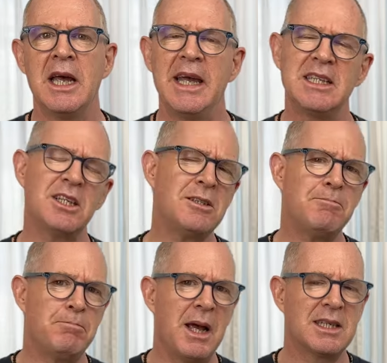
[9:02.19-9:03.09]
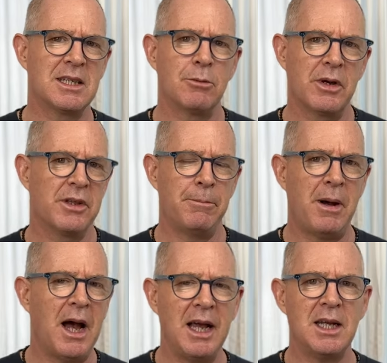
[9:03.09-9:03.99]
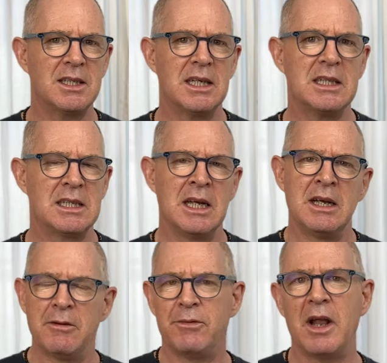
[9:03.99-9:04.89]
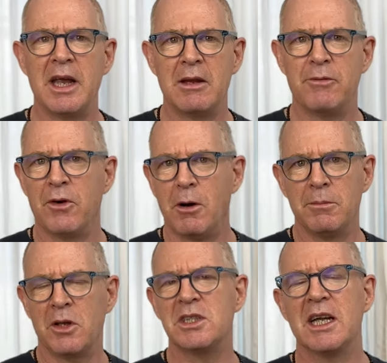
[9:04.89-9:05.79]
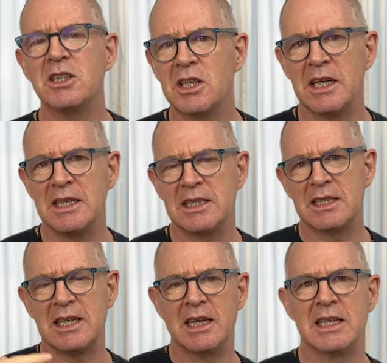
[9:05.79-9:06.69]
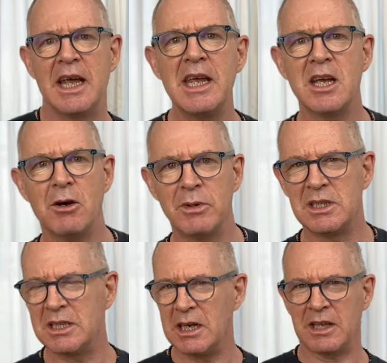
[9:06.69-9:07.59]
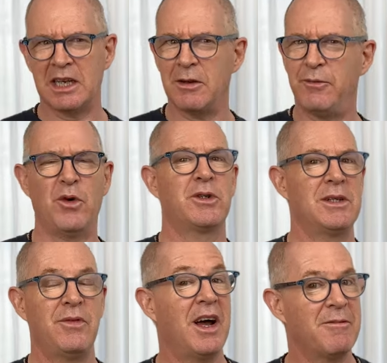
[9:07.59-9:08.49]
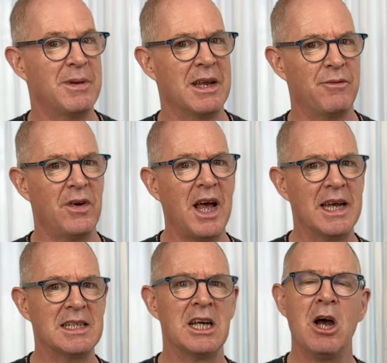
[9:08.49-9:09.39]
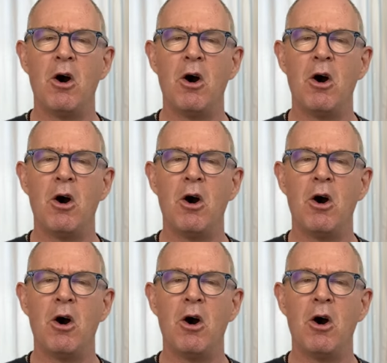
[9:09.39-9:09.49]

It doesn't matter whether a pilot is flying from Los Angeles to San Diego, which is I think a 45 minute flight,